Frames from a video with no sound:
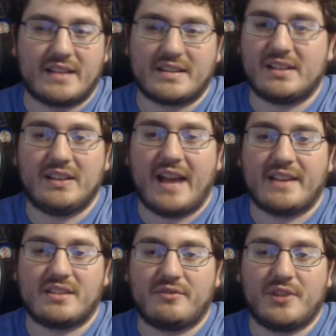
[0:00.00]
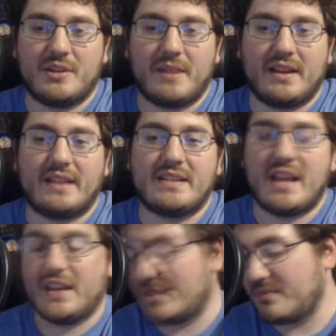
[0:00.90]
a classic for anybody that likes
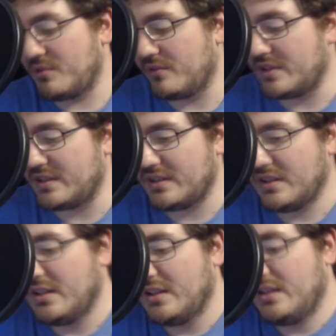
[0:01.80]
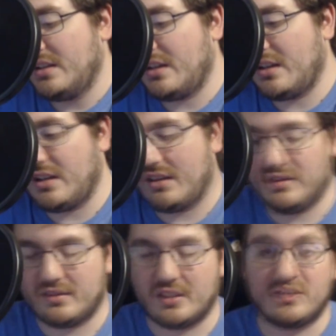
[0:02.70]
80s movies.
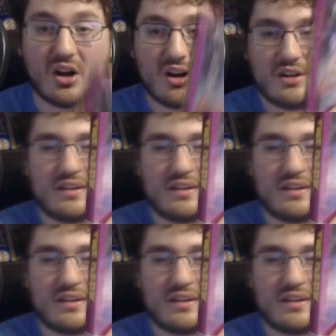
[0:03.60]
The Dark.